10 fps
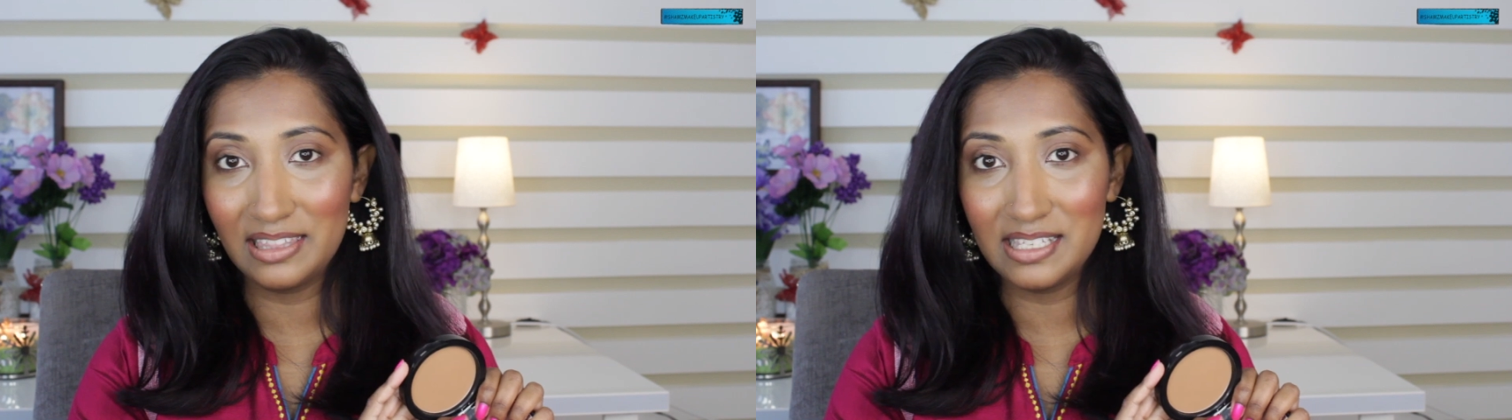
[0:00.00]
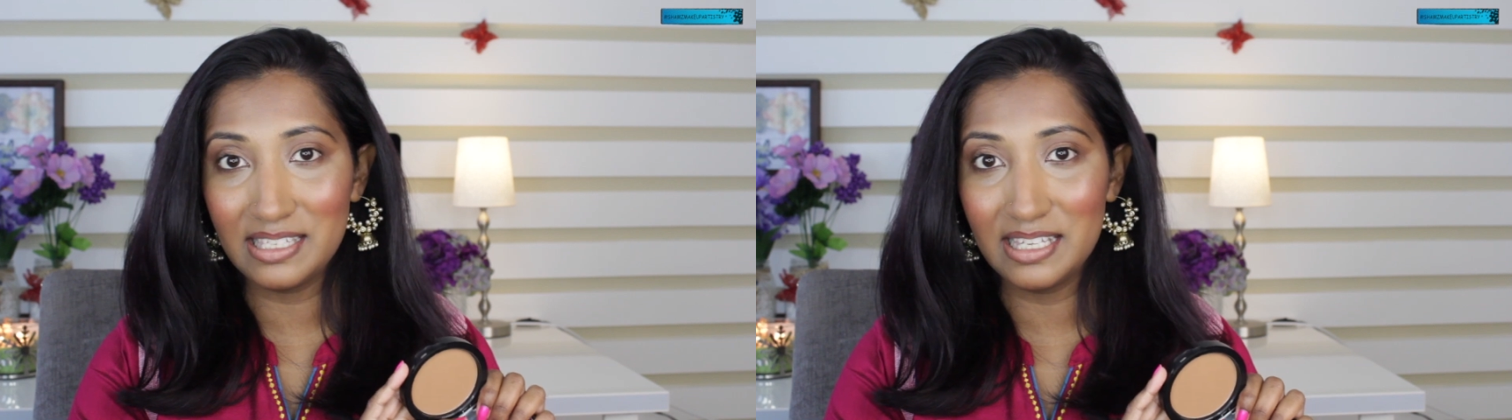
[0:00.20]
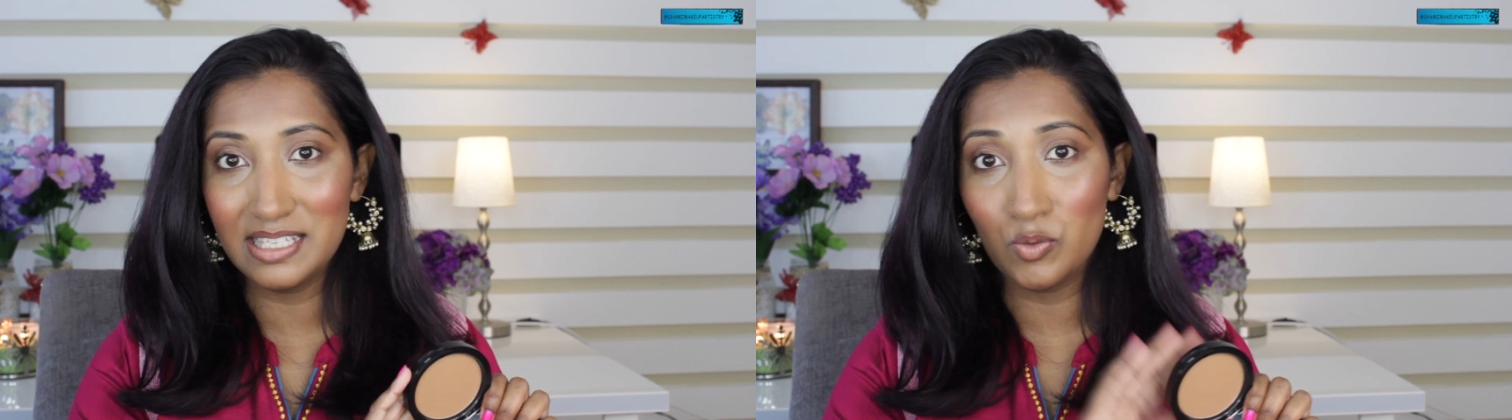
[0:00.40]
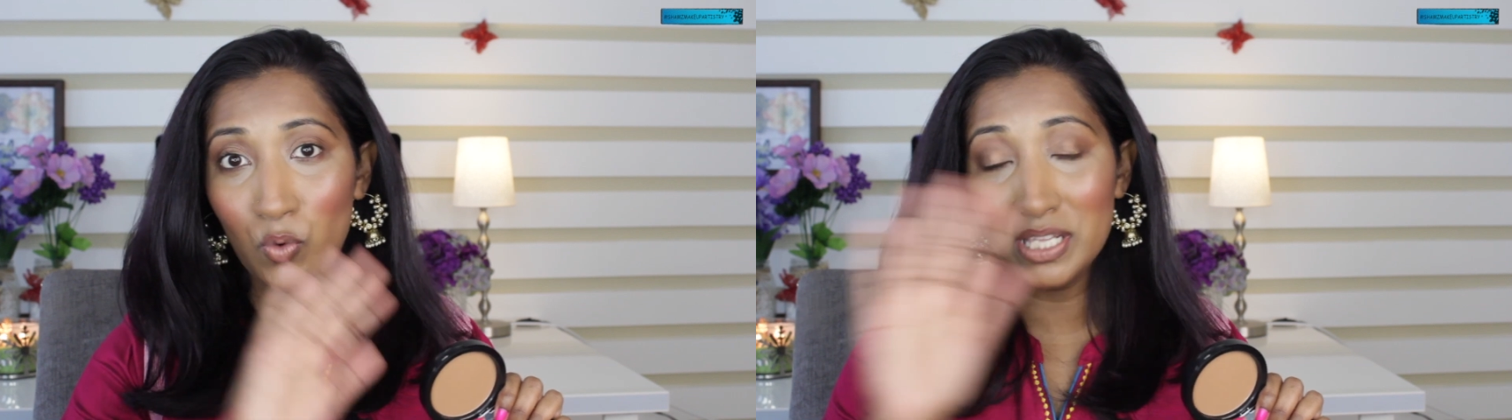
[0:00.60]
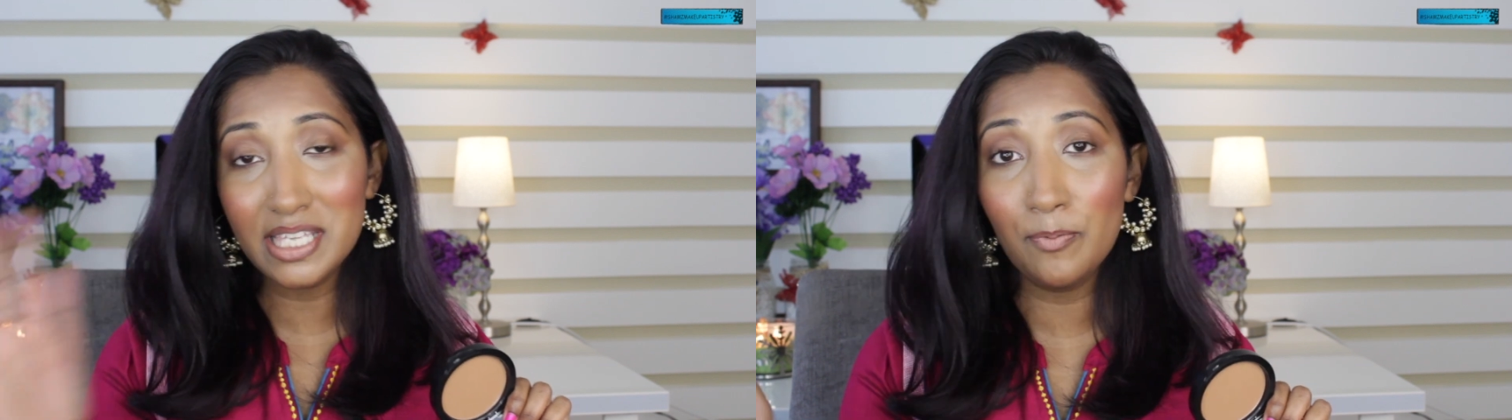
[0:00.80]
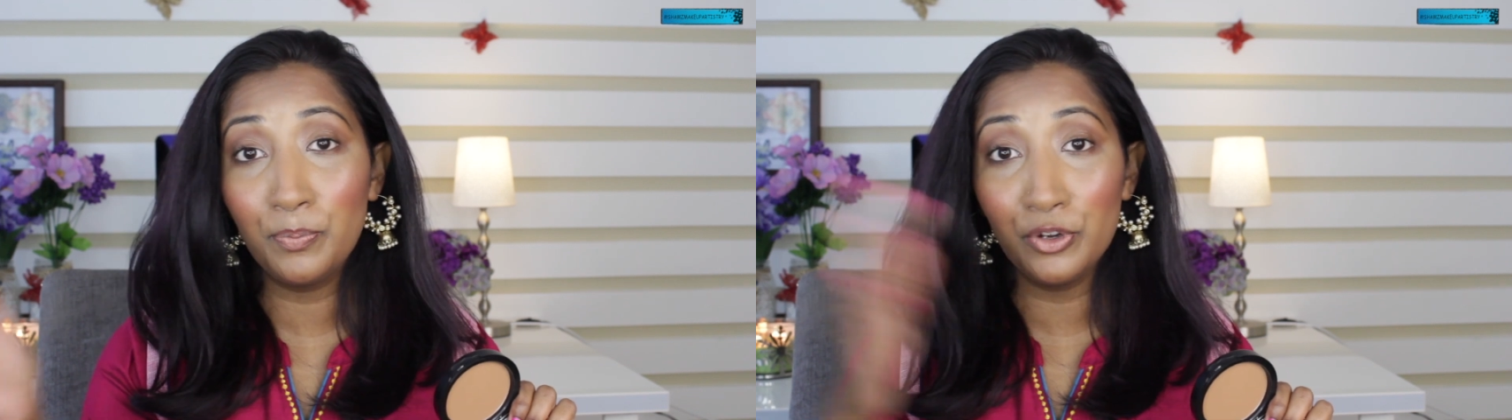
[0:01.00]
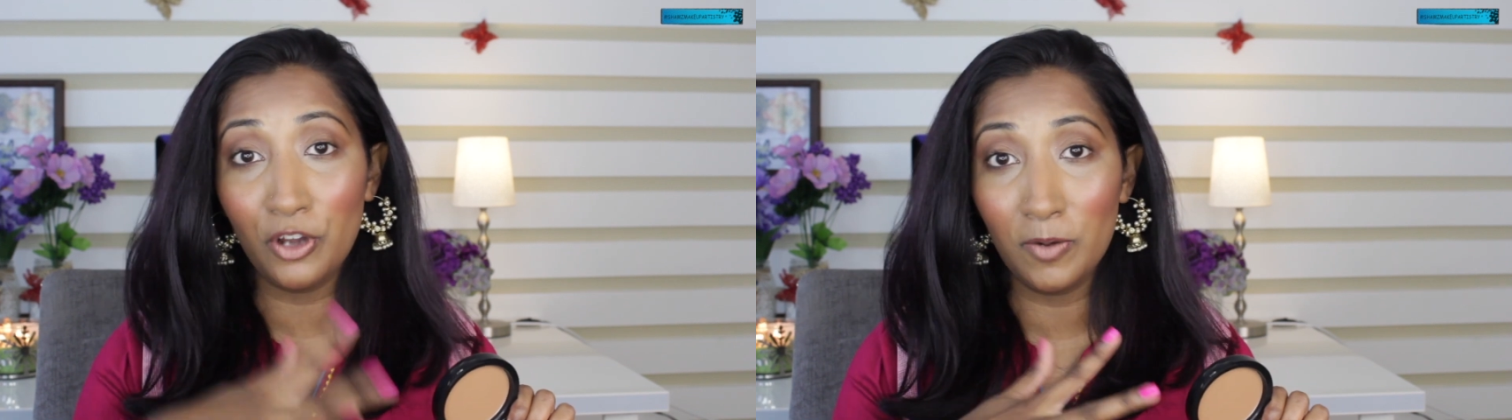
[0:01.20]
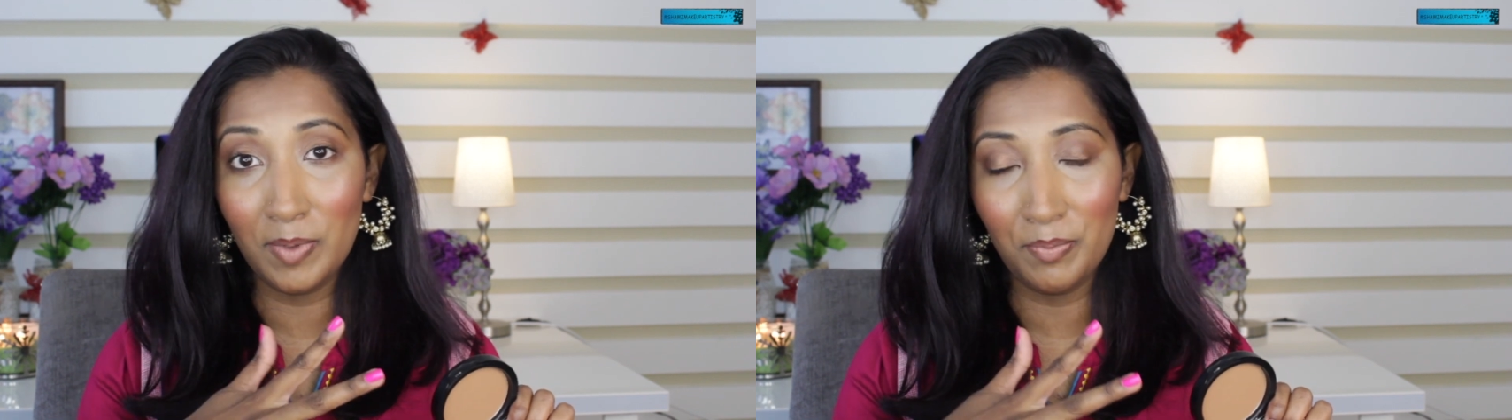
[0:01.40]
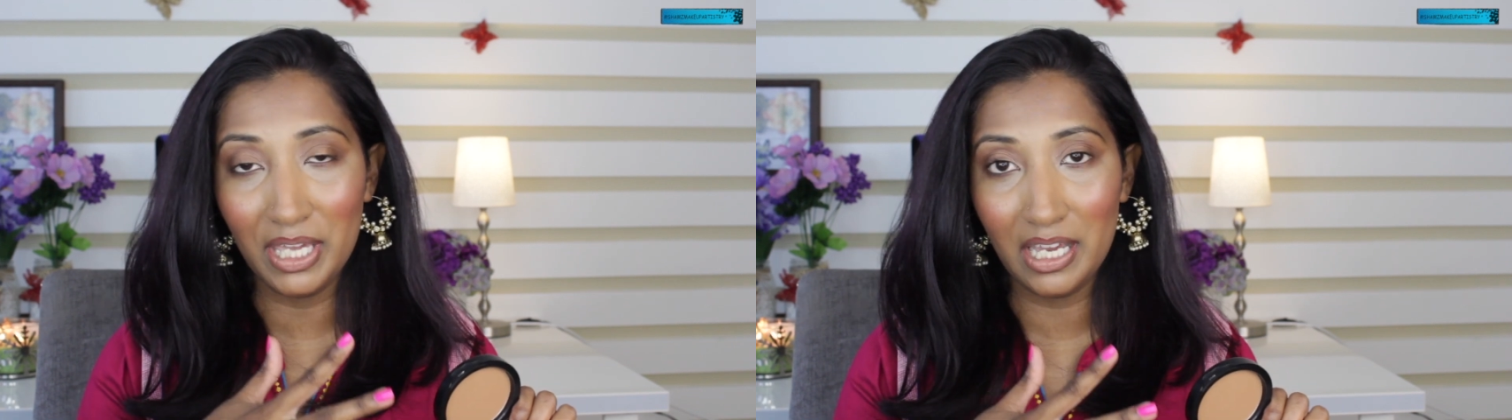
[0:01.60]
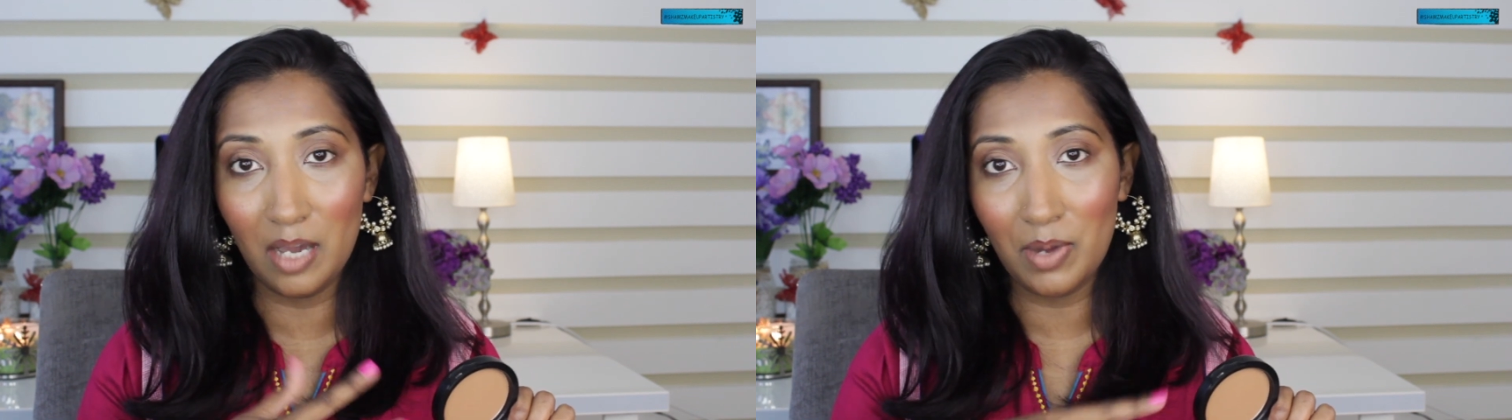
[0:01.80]
this is once I put on my
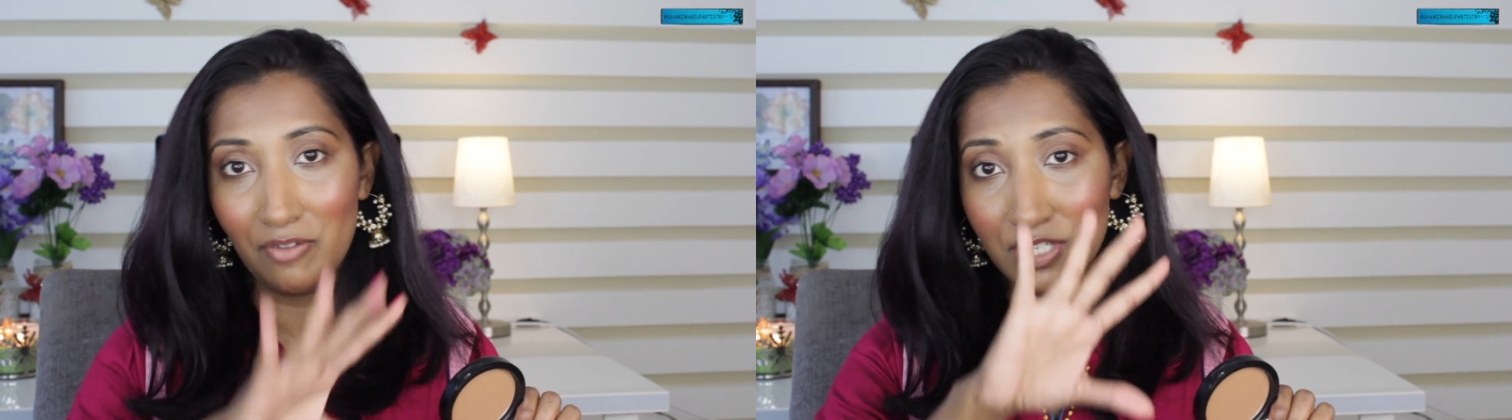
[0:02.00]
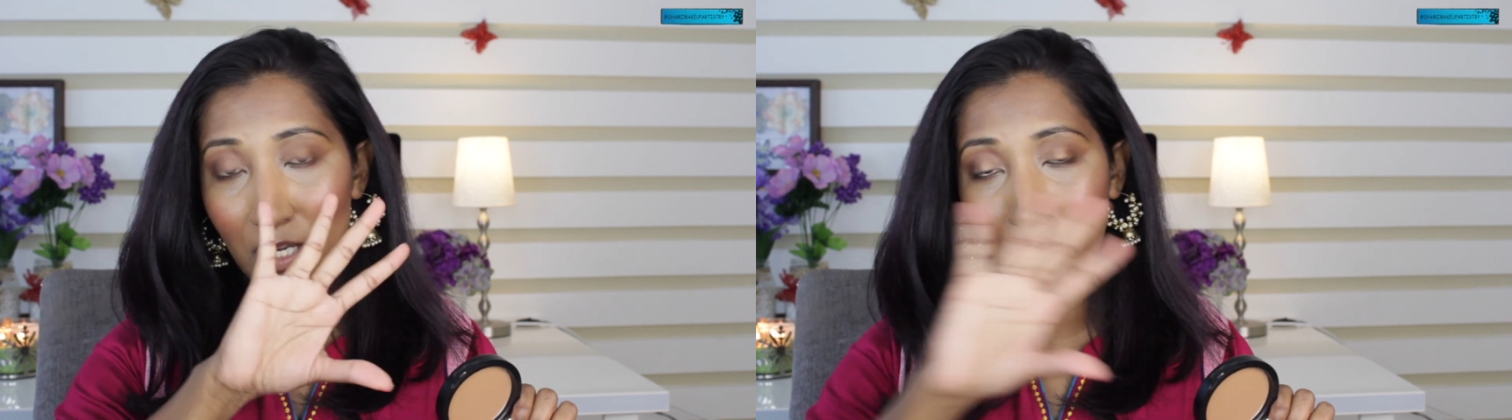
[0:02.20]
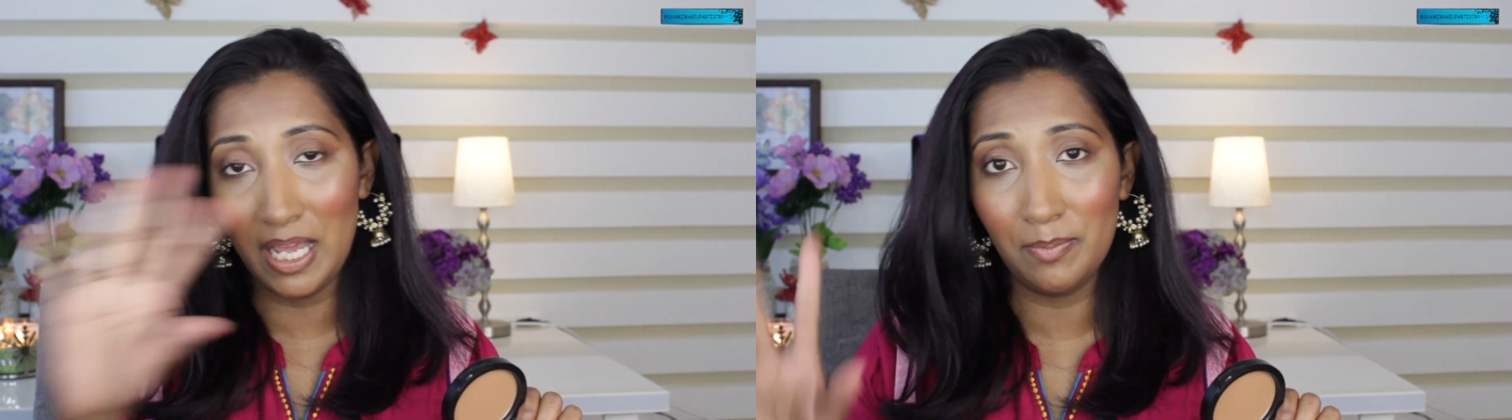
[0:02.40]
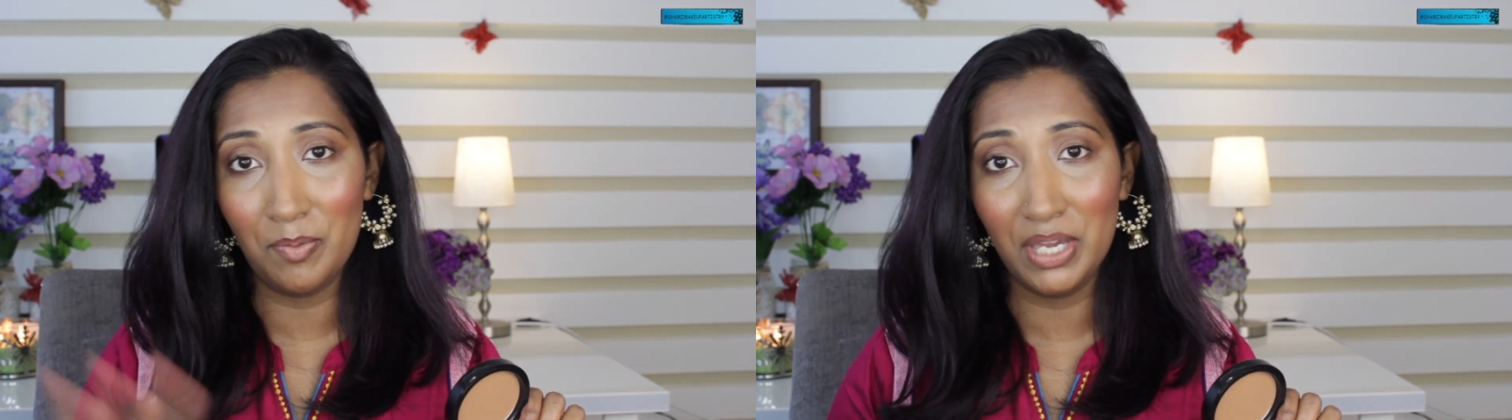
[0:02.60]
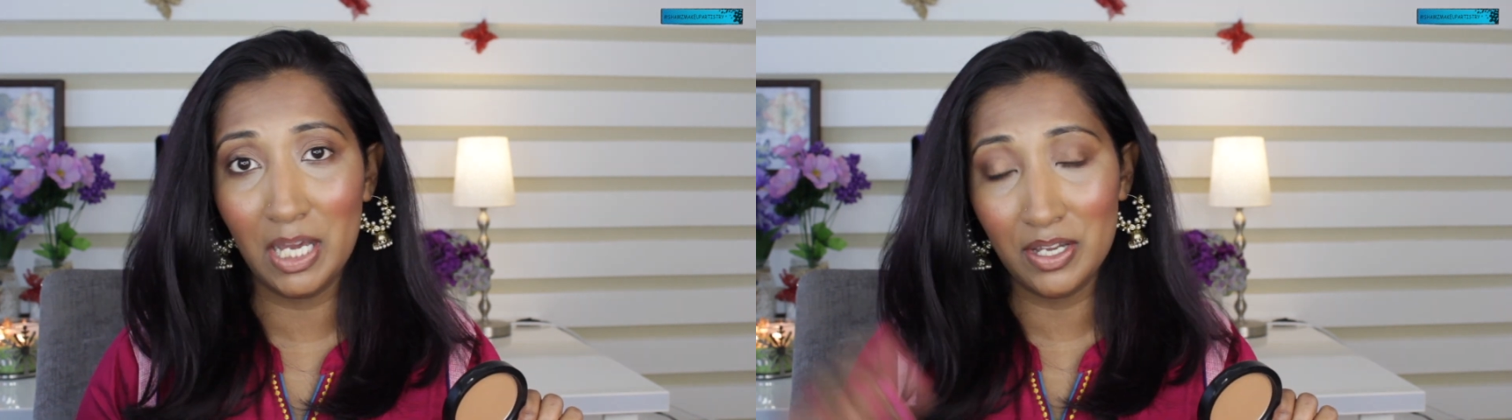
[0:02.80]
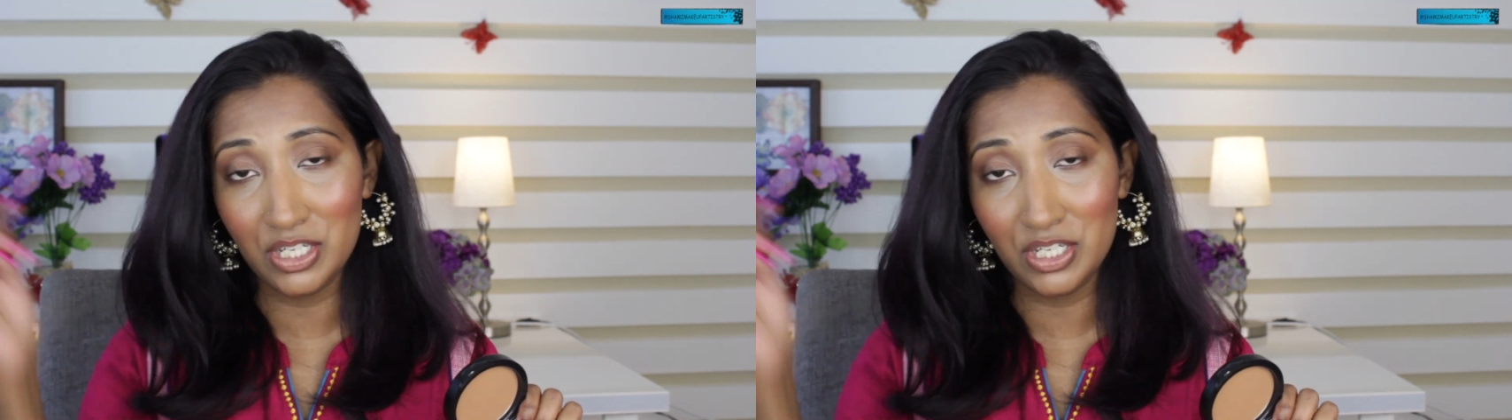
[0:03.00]
makeup, after applying my makeup,